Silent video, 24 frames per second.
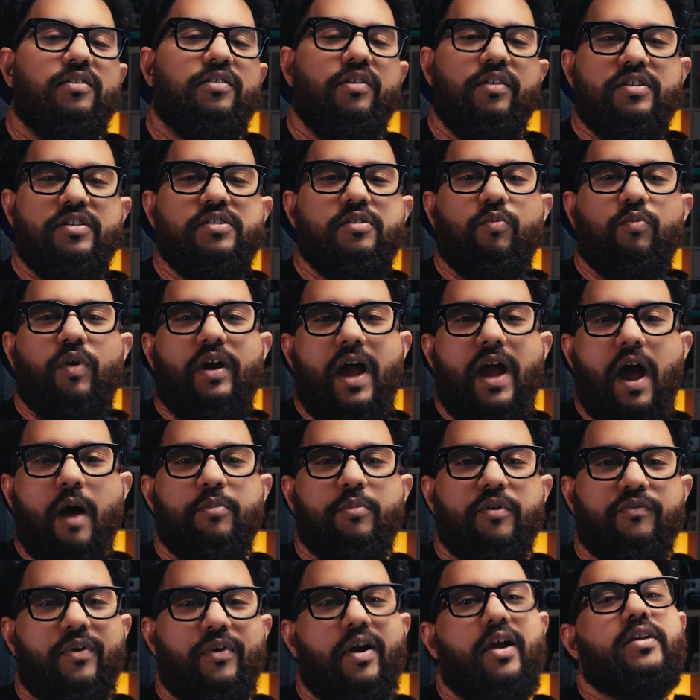reason why
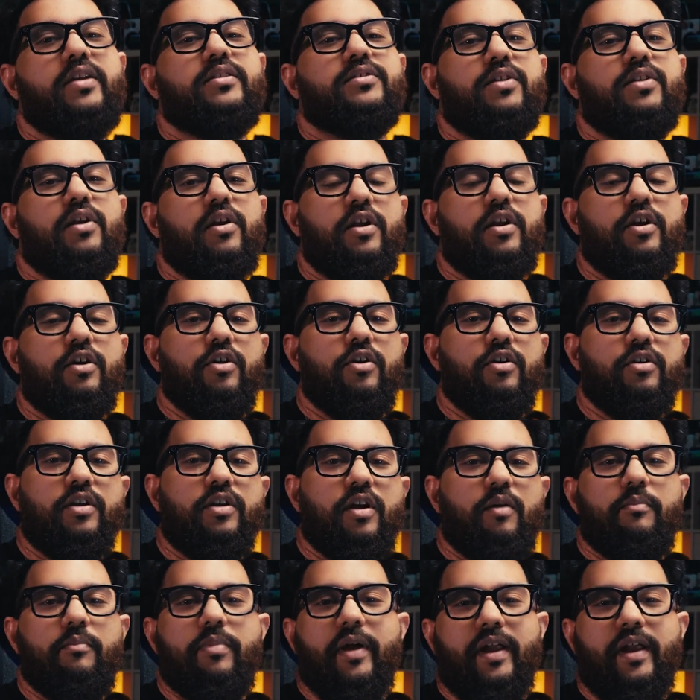Apify is really good
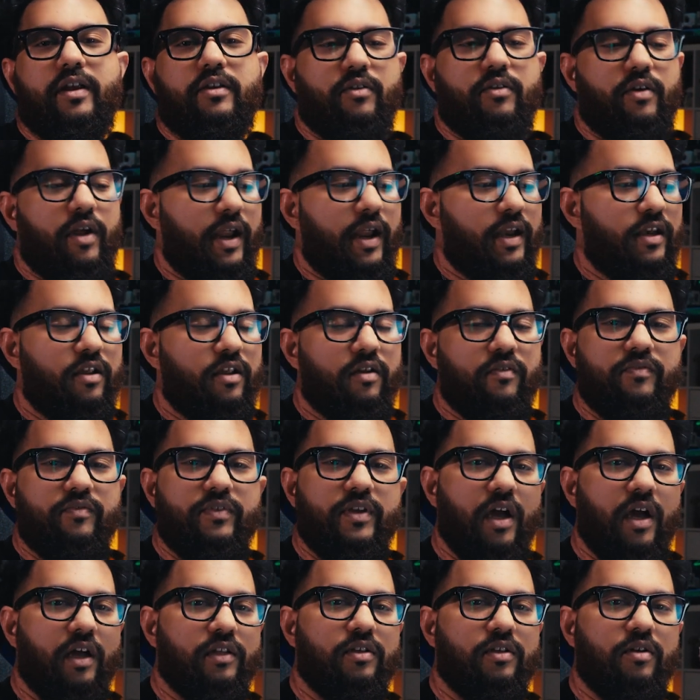compared to any of the other